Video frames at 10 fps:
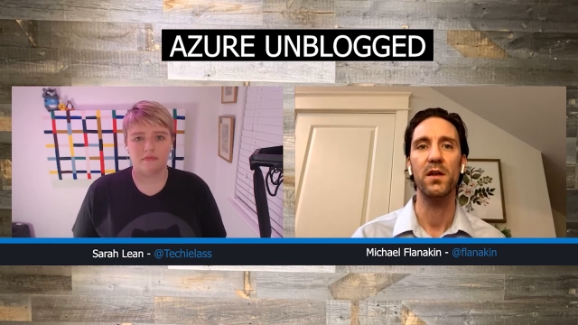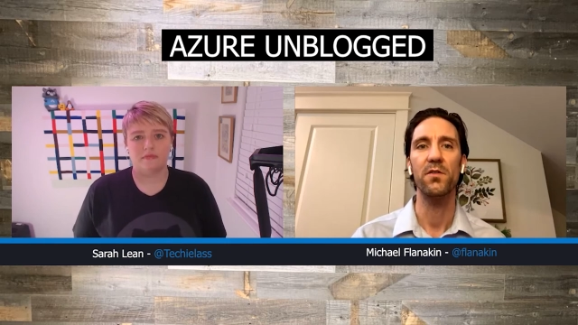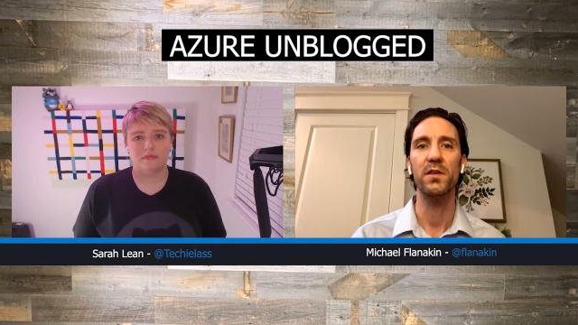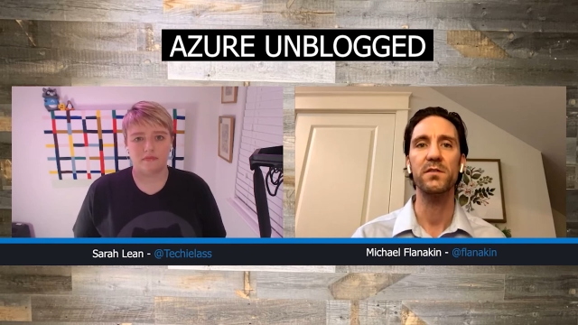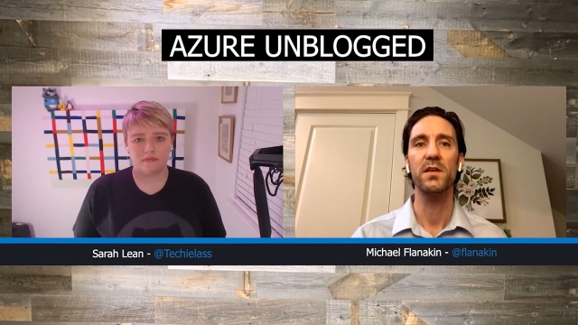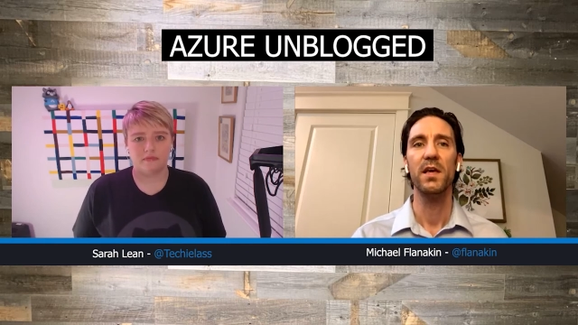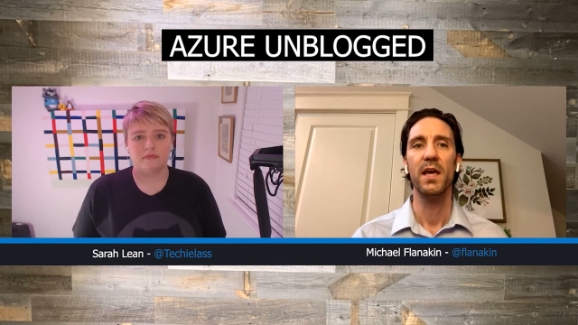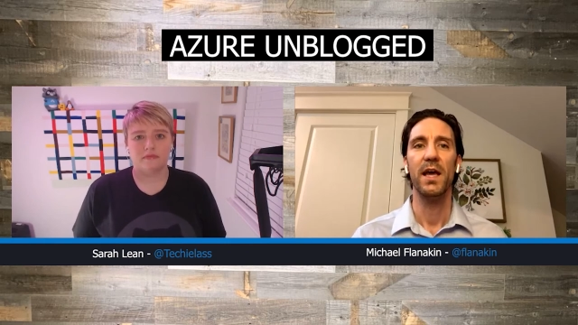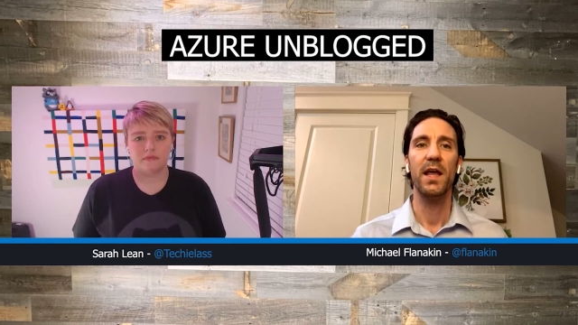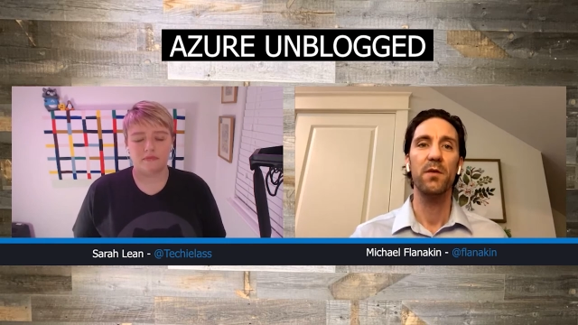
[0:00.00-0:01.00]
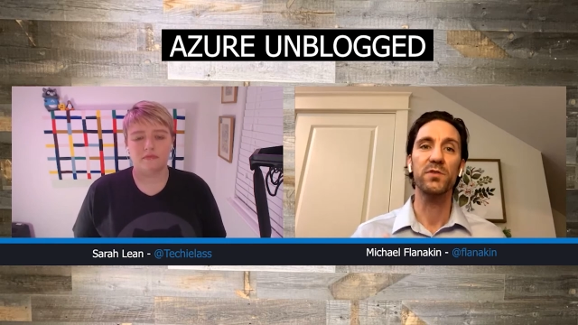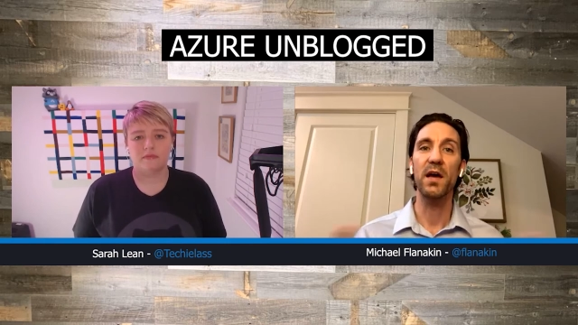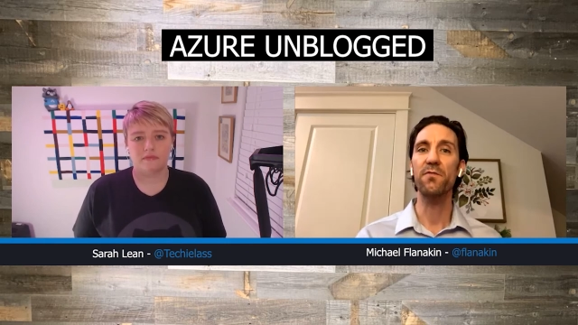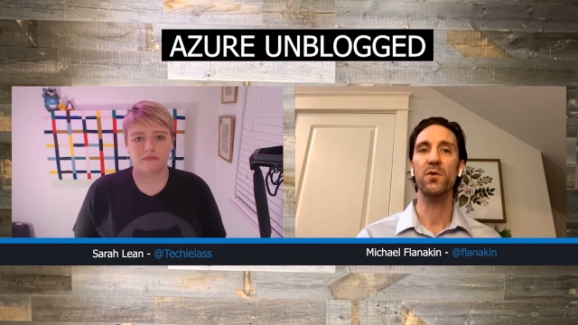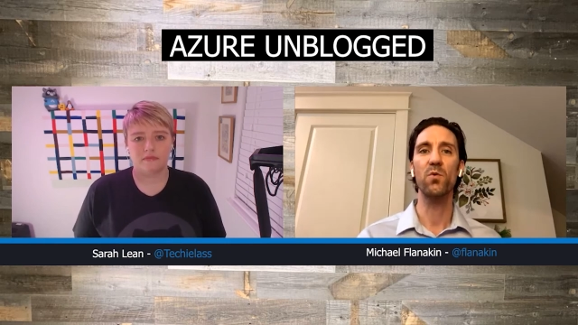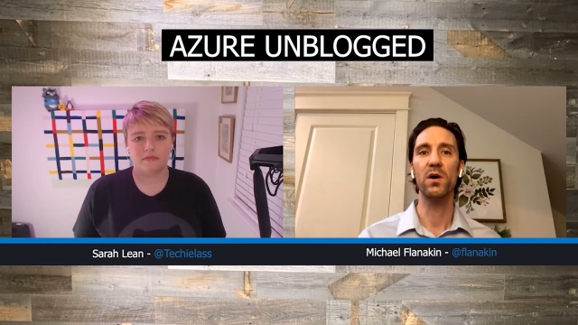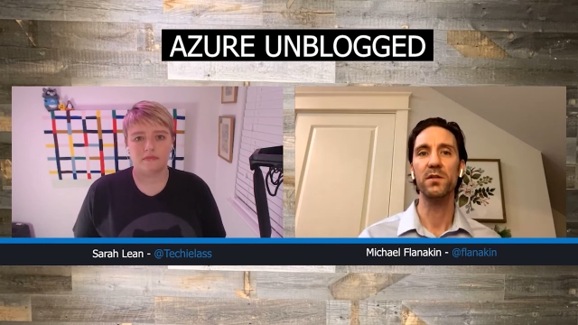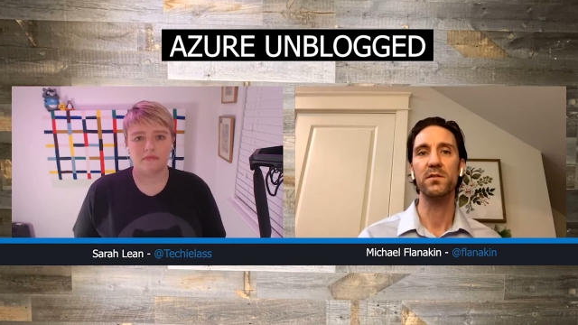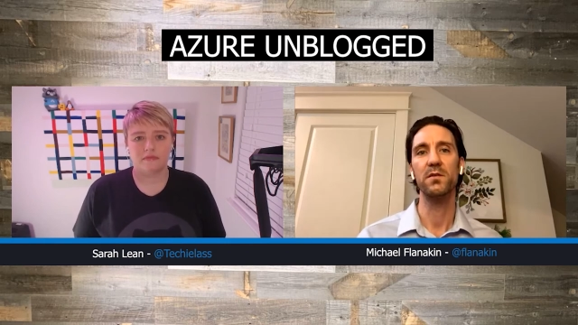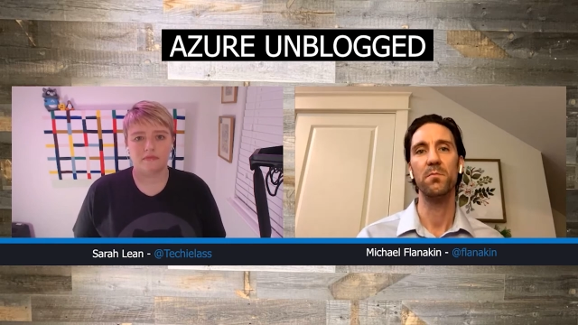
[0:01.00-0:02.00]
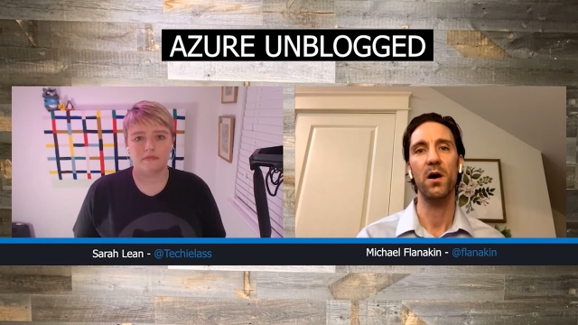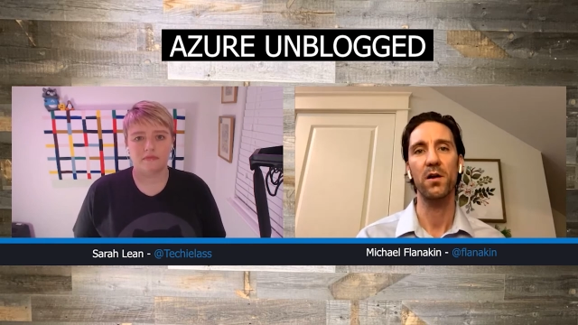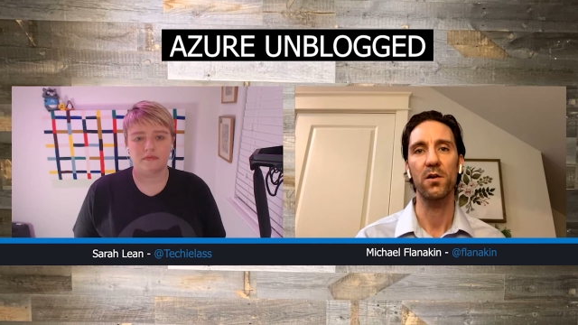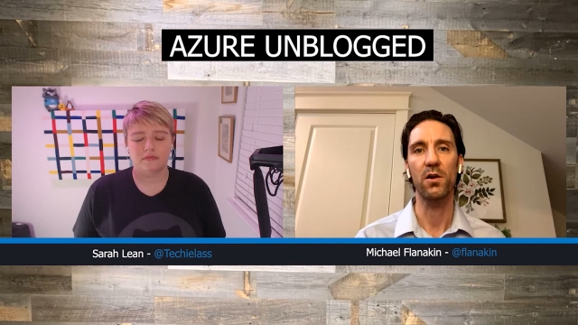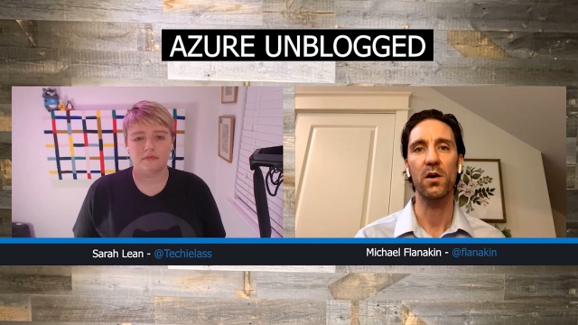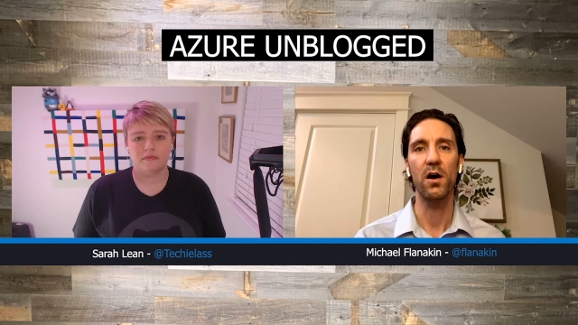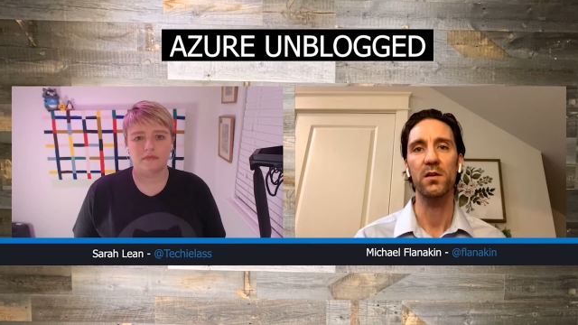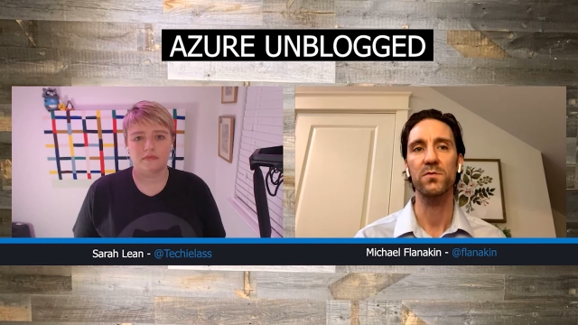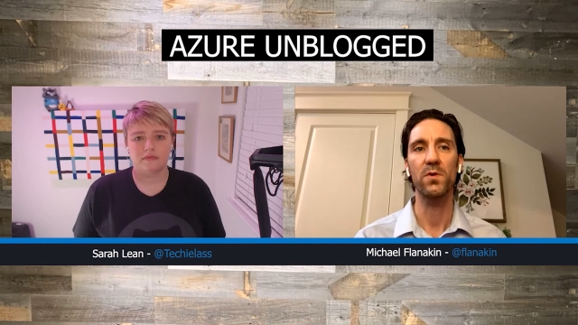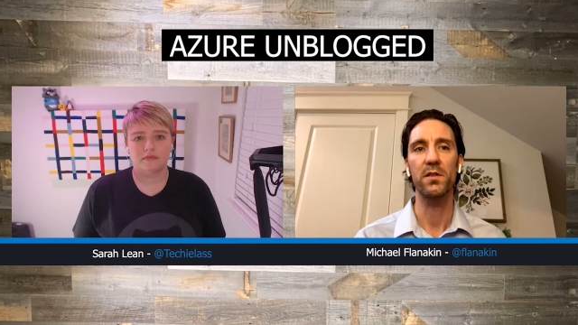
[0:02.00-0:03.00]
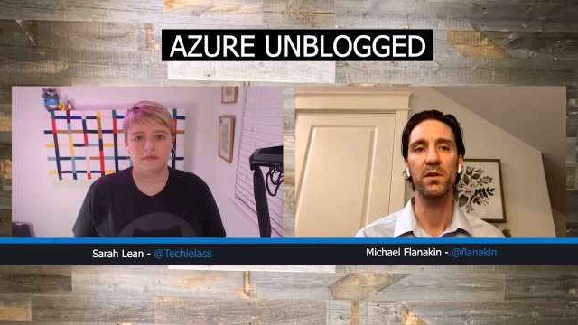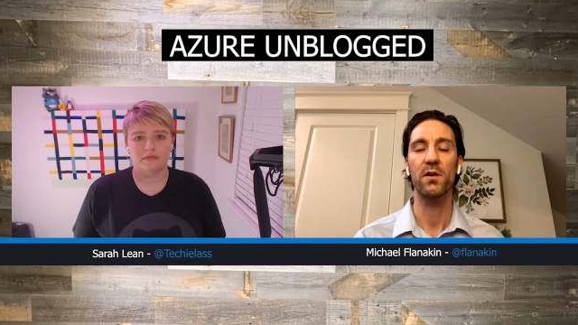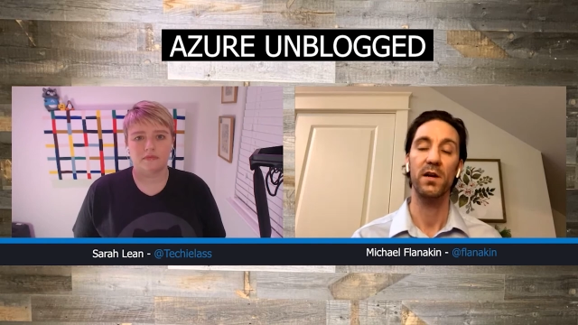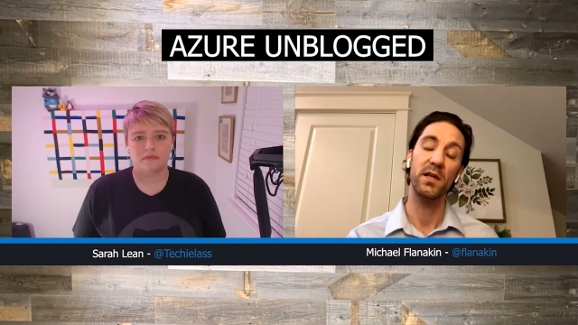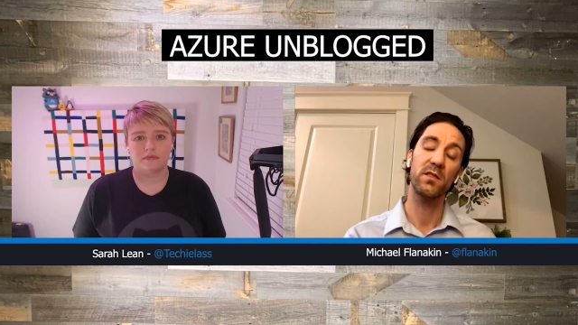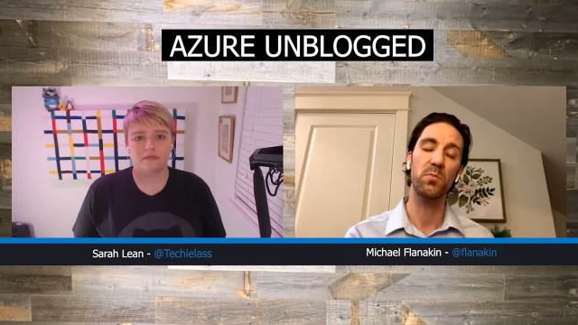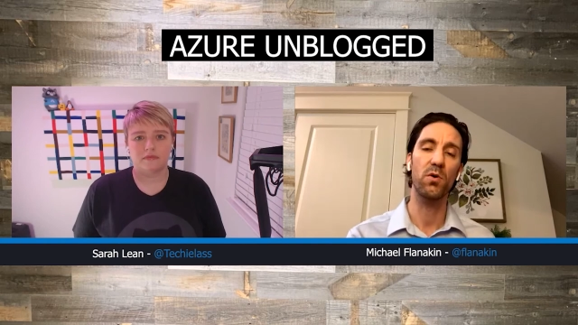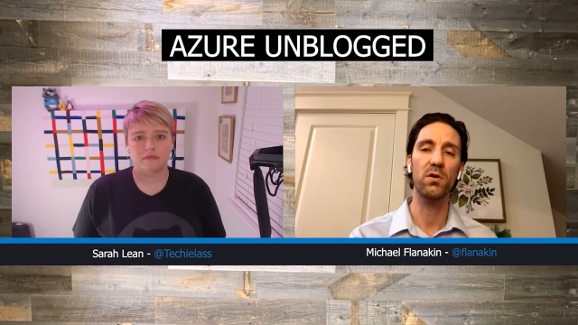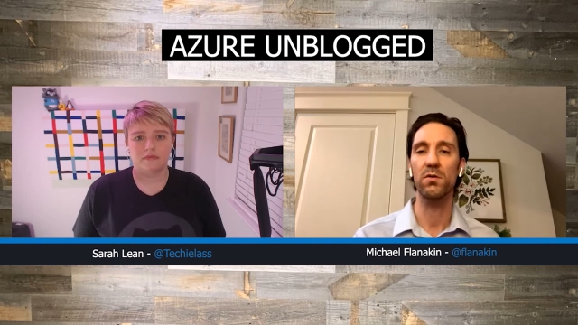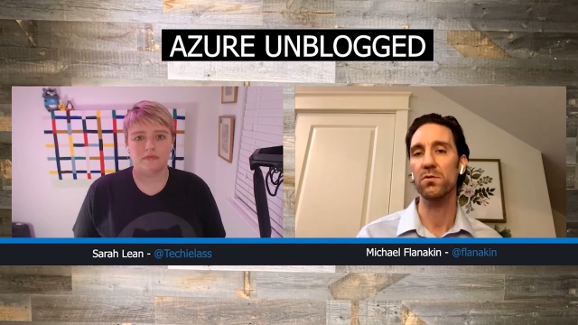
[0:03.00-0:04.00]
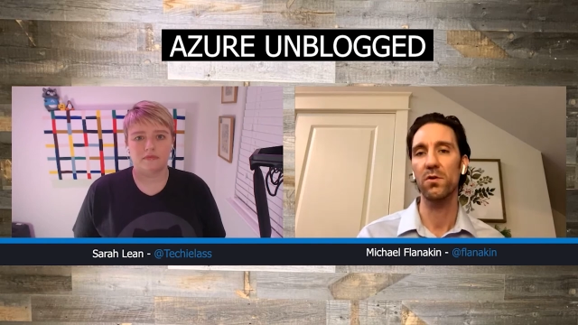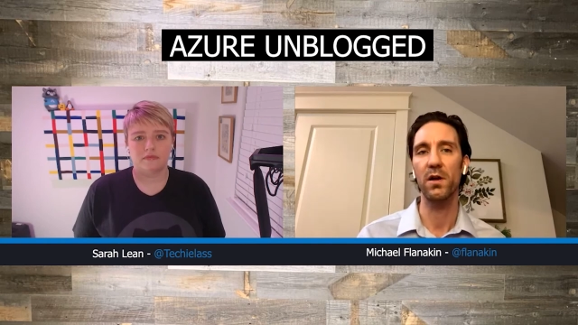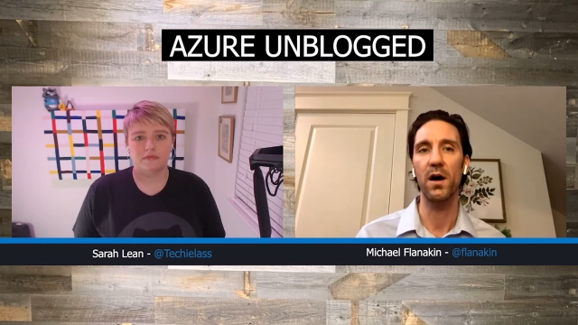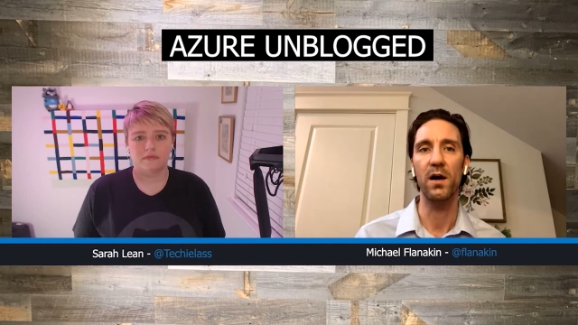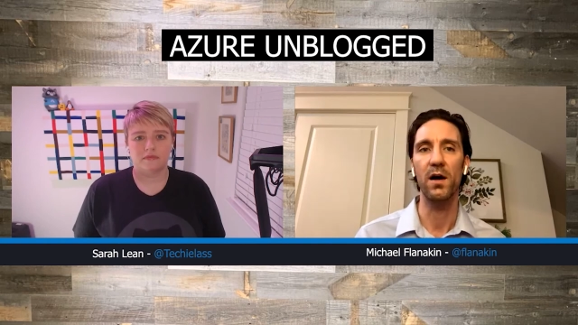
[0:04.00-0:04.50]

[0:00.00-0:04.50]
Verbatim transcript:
Speaker 1: You know, this enables everyone to monitor costs, whether you're in the portal or not.